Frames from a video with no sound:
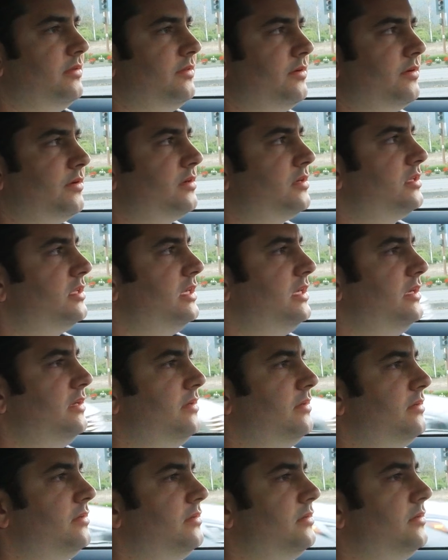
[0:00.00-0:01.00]
thirdly,
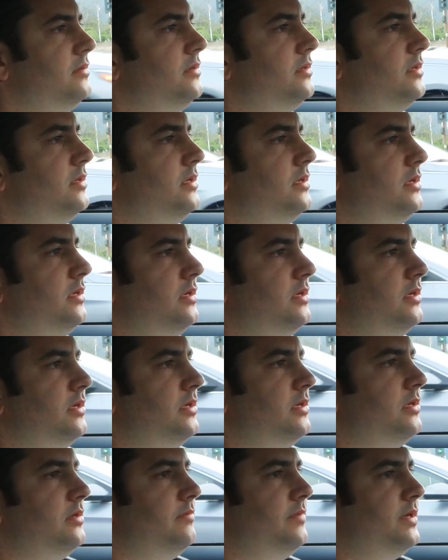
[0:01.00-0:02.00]

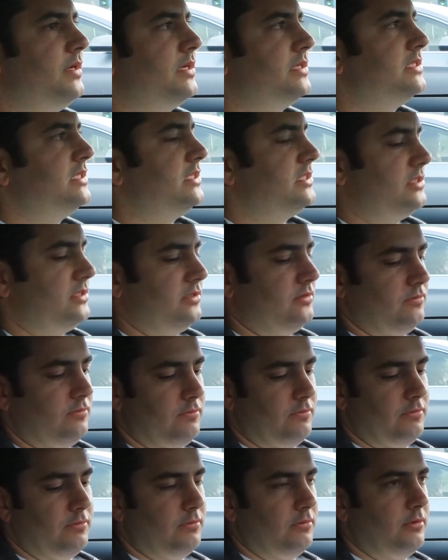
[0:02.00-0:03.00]
because it's
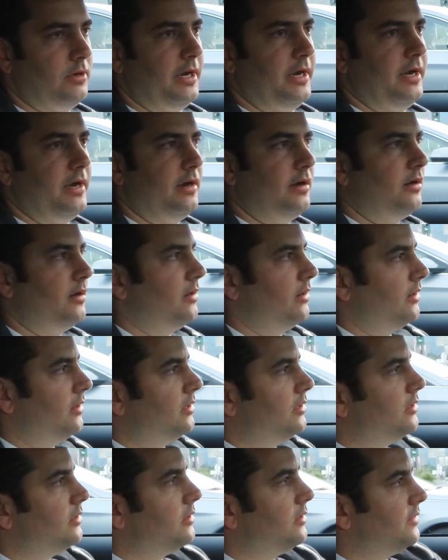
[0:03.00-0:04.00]

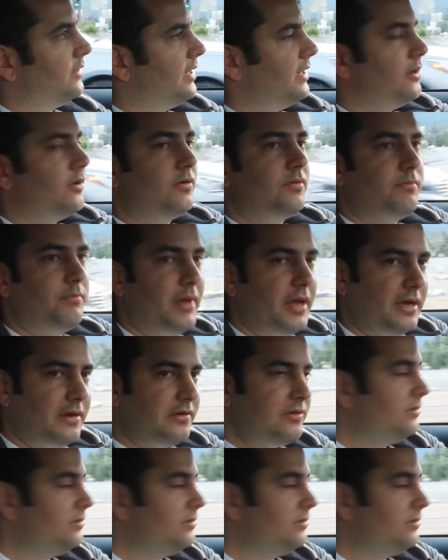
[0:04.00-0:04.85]
rare. They don't make